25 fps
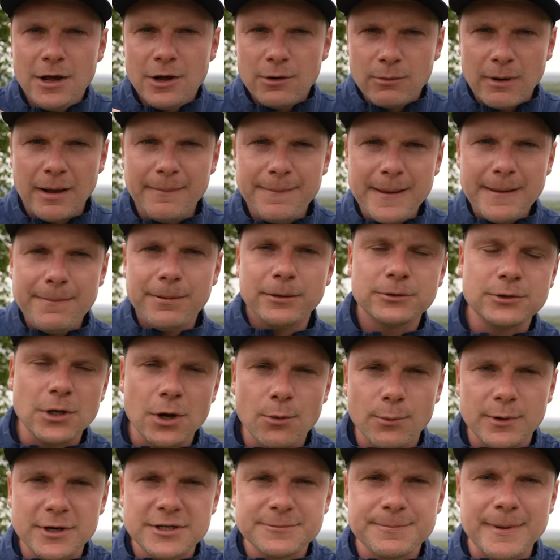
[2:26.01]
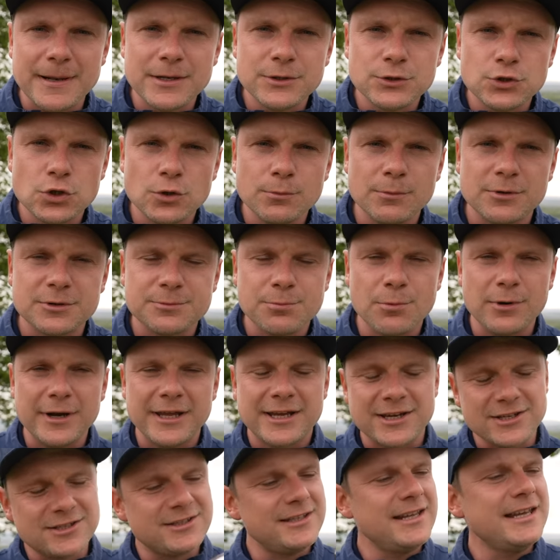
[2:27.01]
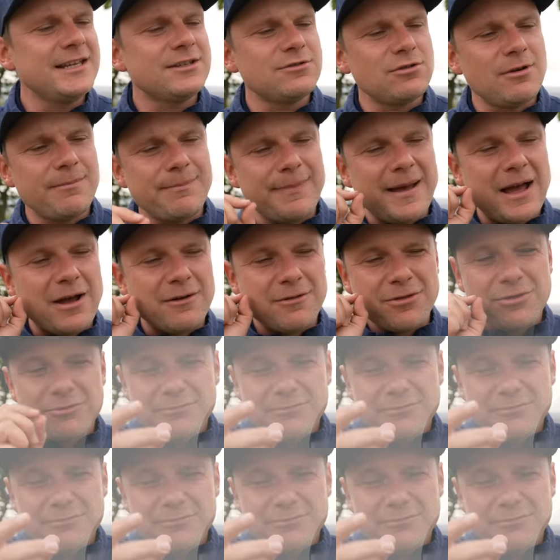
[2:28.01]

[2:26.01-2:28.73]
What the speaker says: where people don't want to spend too much money, because these are about